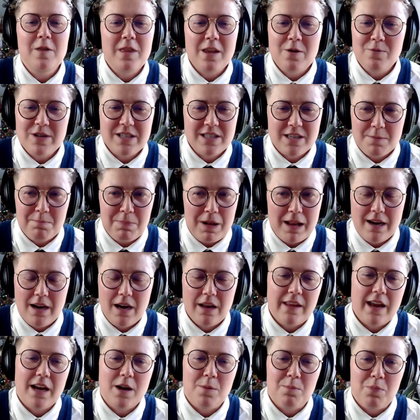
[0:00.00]
there was a player
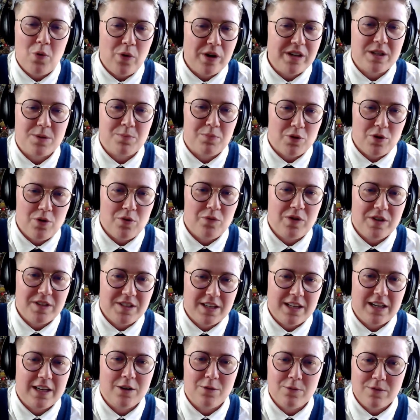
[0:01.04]
that had a point to prove
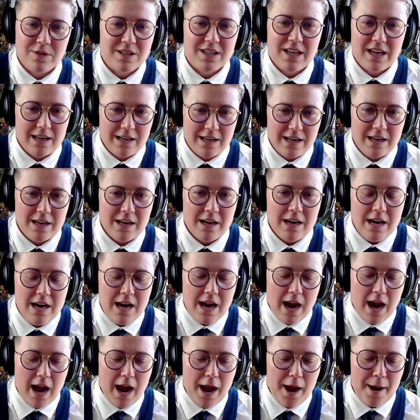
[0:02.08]
yesterday, it was Kenny.
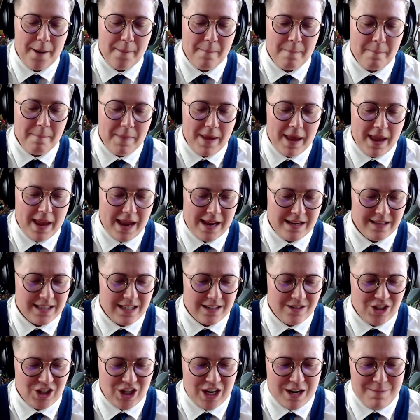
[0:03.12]
And
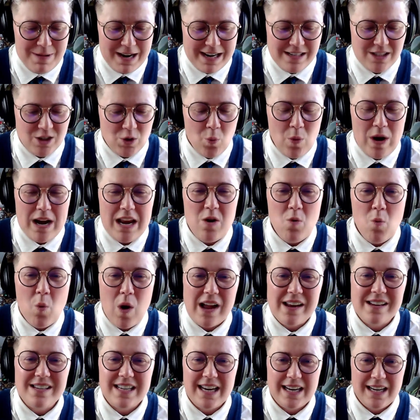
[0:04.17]
so she made
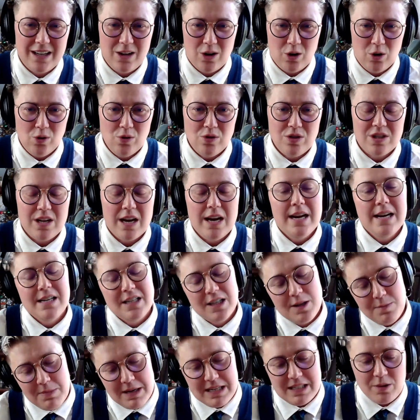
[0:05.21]
21 tackles.
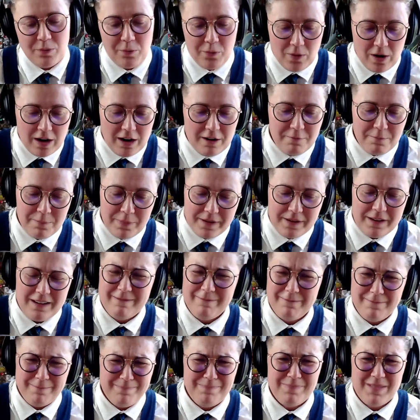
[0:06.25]
She missed 5, but
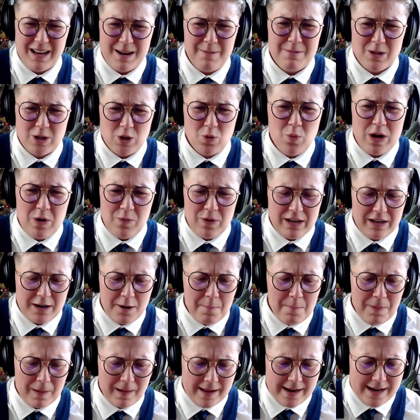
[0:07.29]
21
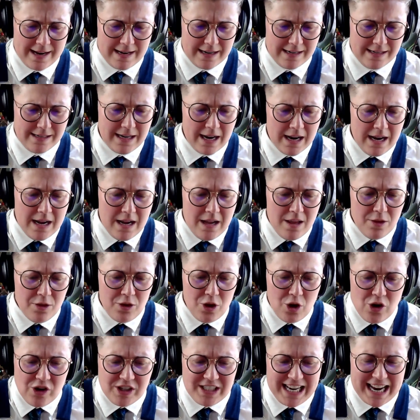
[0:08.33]
completed.
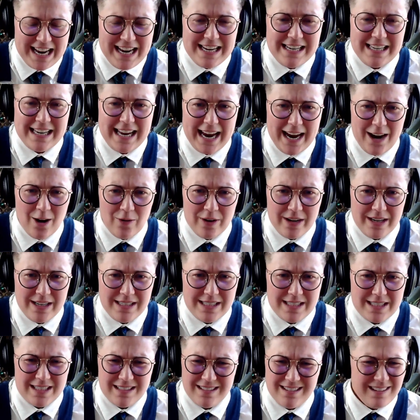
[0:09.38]
13
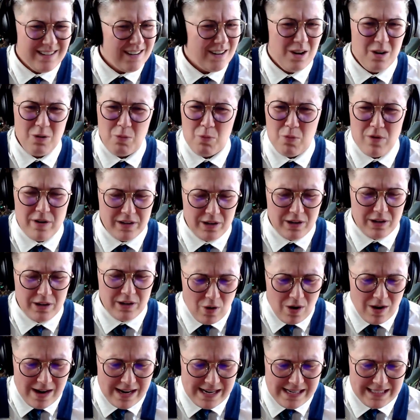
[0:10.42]
carries. What a
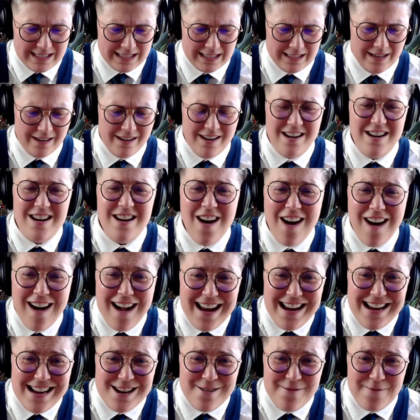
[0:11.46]
grinder. 9
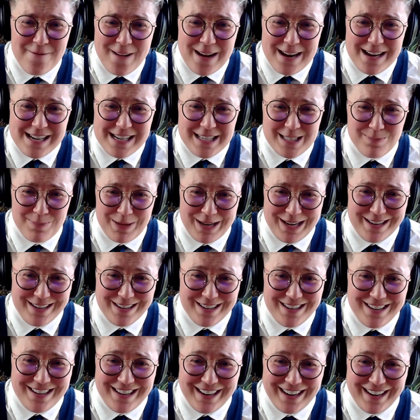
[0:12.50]
defenders
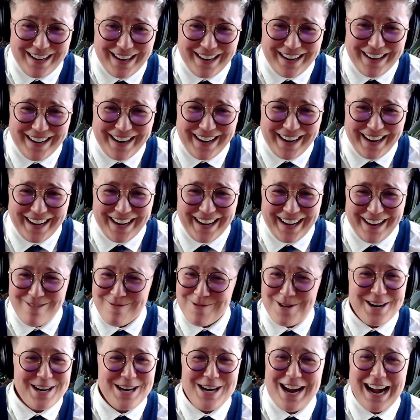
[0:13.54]
beaten.
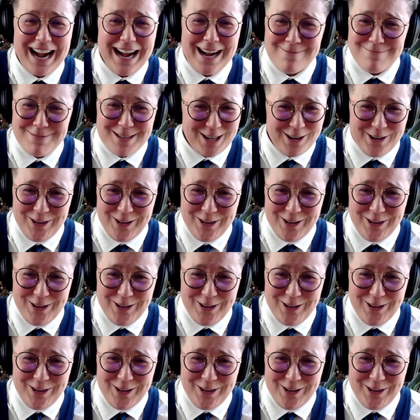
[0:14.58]
What are you up to?